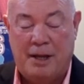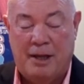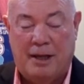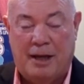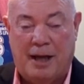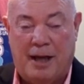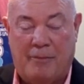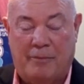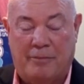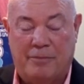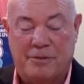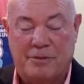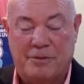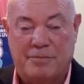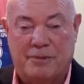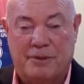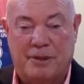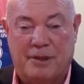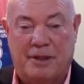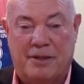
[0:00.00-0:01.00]
I was
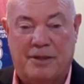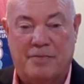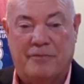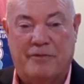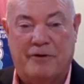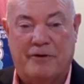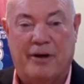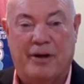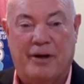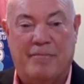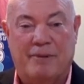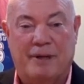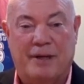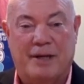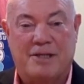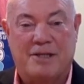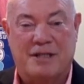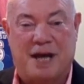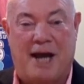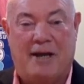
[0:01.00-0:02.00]
uh, very
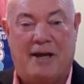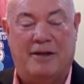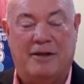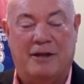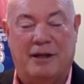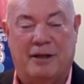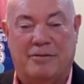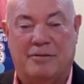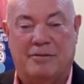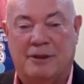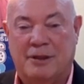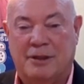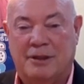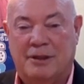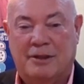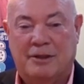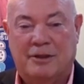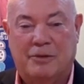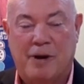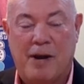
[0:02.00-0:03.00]
excited that
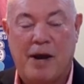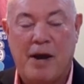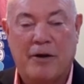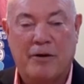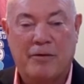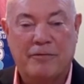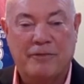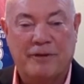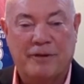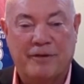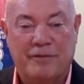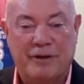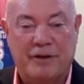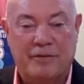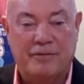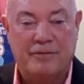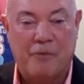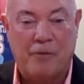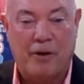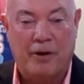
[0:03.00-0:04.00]
350 to
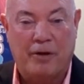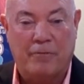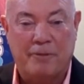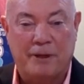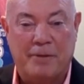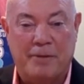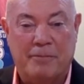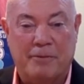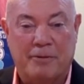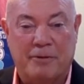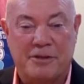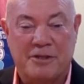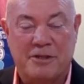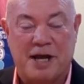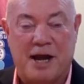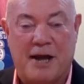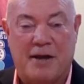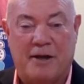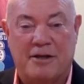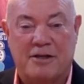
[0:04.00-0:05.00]
400 people
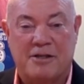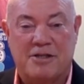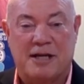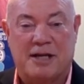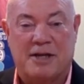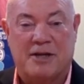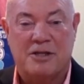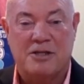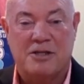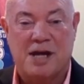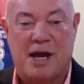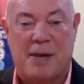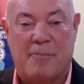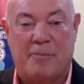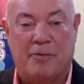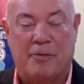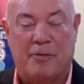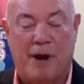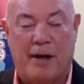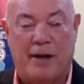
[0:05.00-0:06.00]
decided to take the time
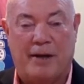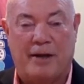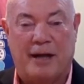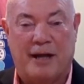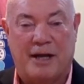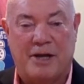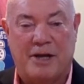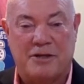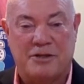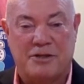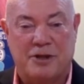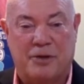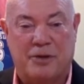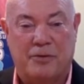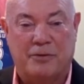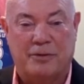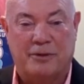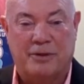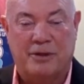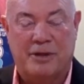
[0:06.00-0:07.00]
to write a nice note
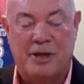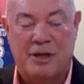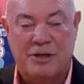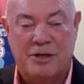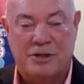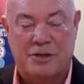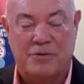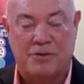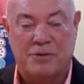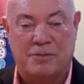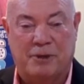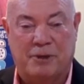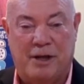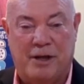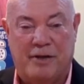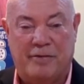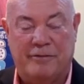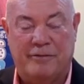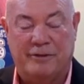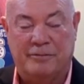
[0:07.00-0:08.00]
and show some
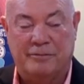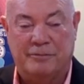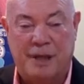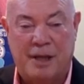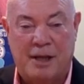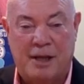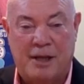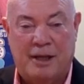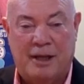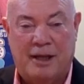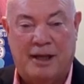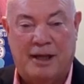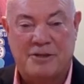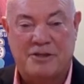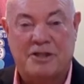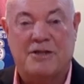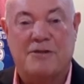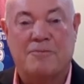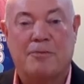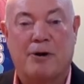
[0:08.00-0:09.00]
love and, and
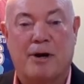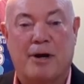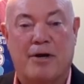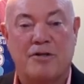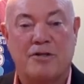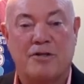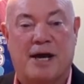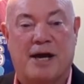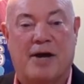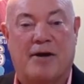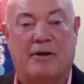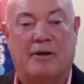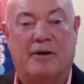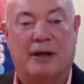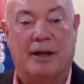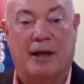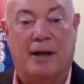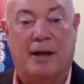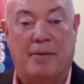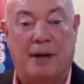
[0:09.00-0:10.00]
send prayers out.
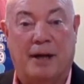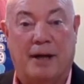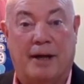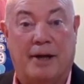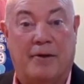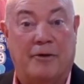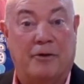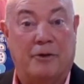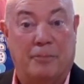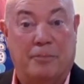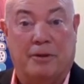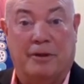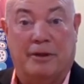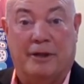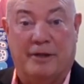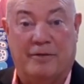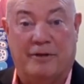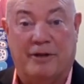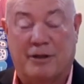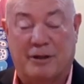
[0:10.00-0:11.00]
And I, and I do
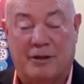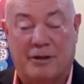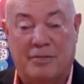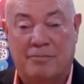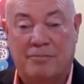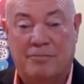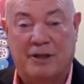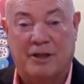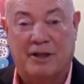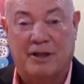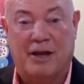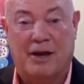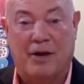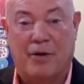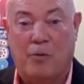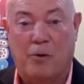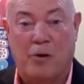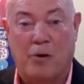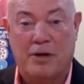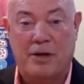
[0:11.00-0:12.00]
believe that, that they are
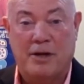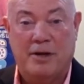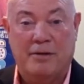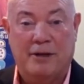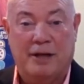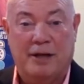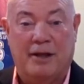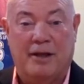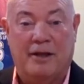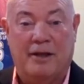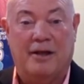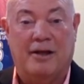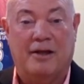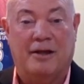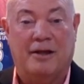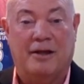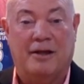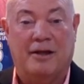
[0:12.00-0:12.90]
working and uh,